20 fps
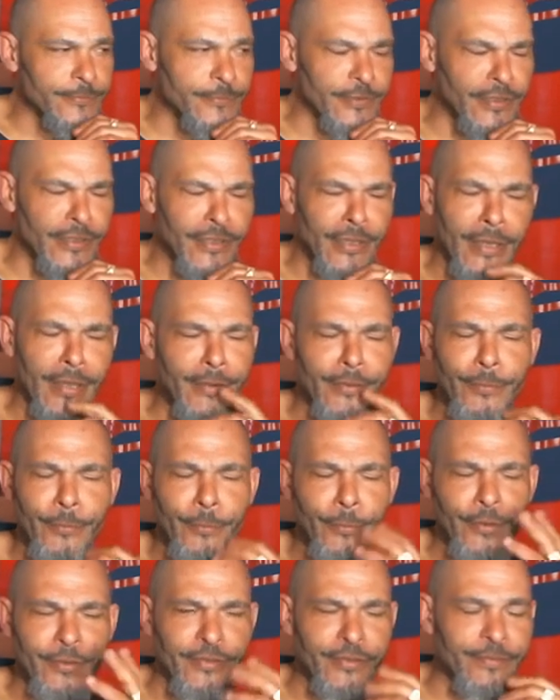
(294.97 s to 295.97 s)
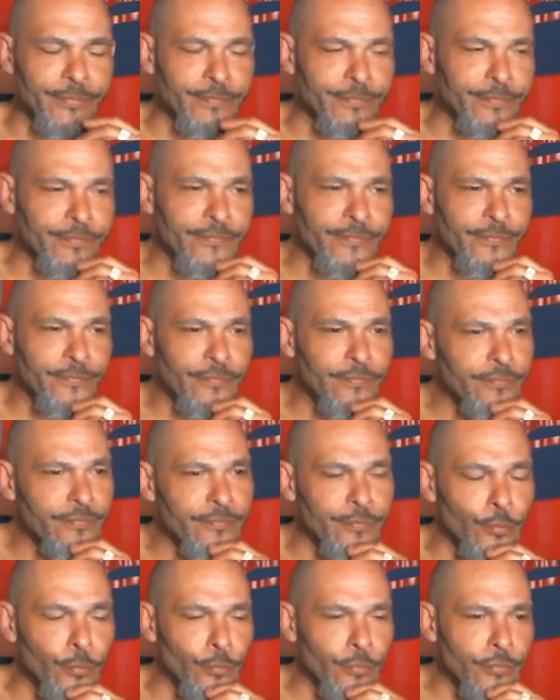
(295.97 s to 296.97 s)
It wasn't
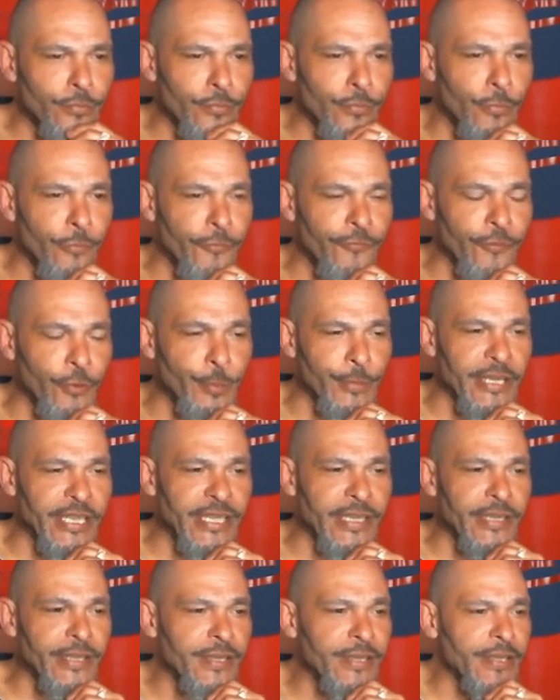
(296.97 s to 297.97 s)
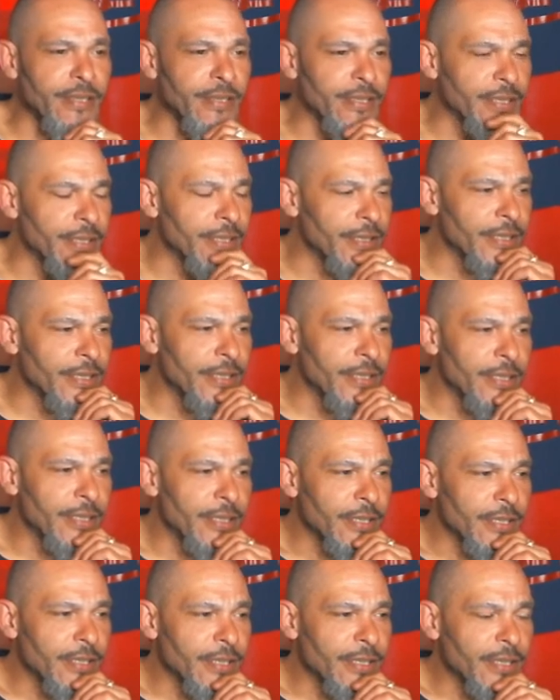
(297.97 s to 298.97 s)
for me.
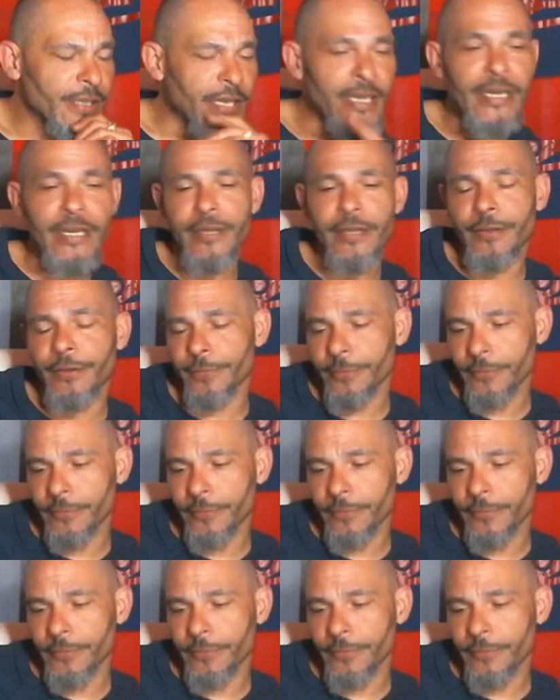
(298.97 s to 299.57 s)
Anywho,